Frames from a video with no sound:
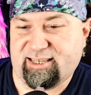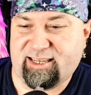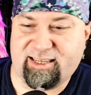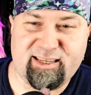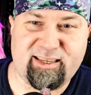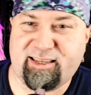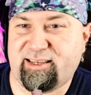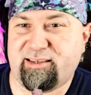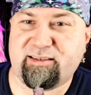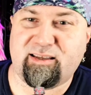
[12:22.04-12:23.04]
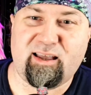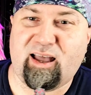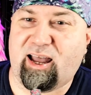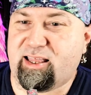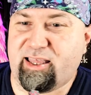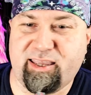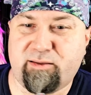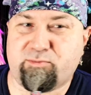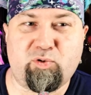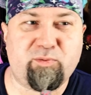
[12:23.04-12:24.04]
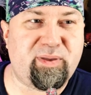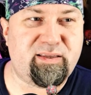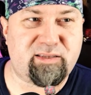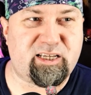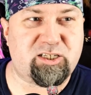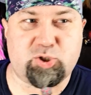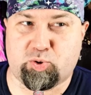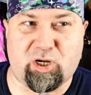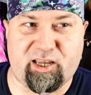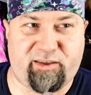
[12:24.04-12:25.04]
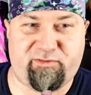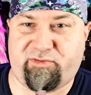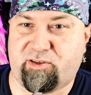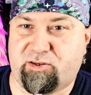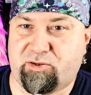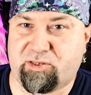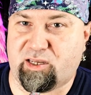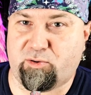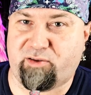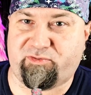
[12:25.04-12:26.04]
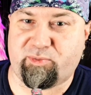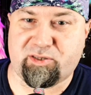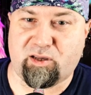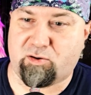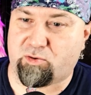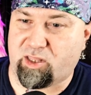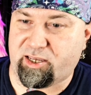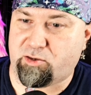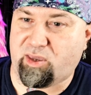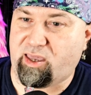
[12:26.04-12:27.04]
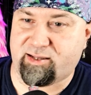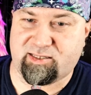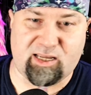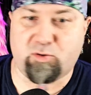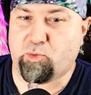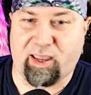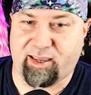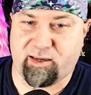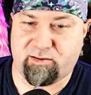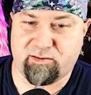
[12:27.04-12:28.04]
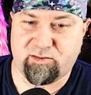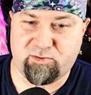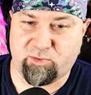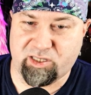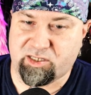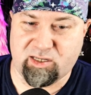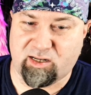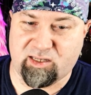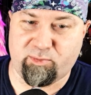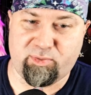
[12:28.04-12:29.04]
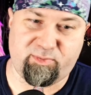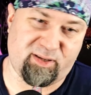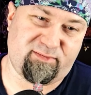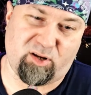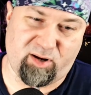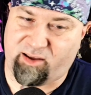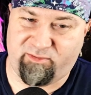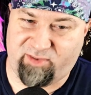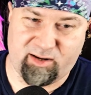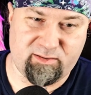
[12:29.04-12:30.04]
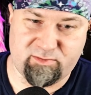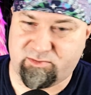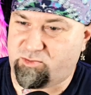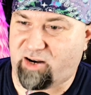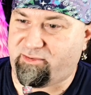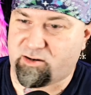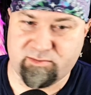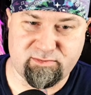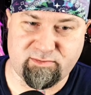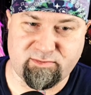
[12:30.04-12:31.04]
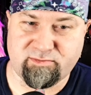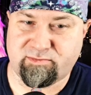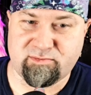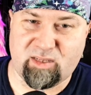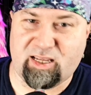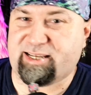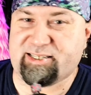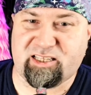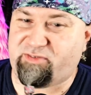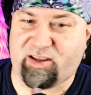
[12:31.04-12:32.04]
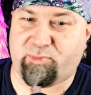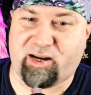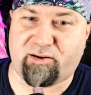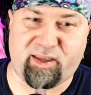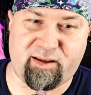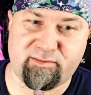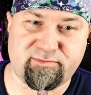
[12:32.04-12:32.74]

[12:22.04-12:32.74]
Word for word: Eh, I like it more being like a drive to stay away from the sun, or like you can't stay awake when the sun is up, but okay, fine, whatever. I guess that's a vampire thing.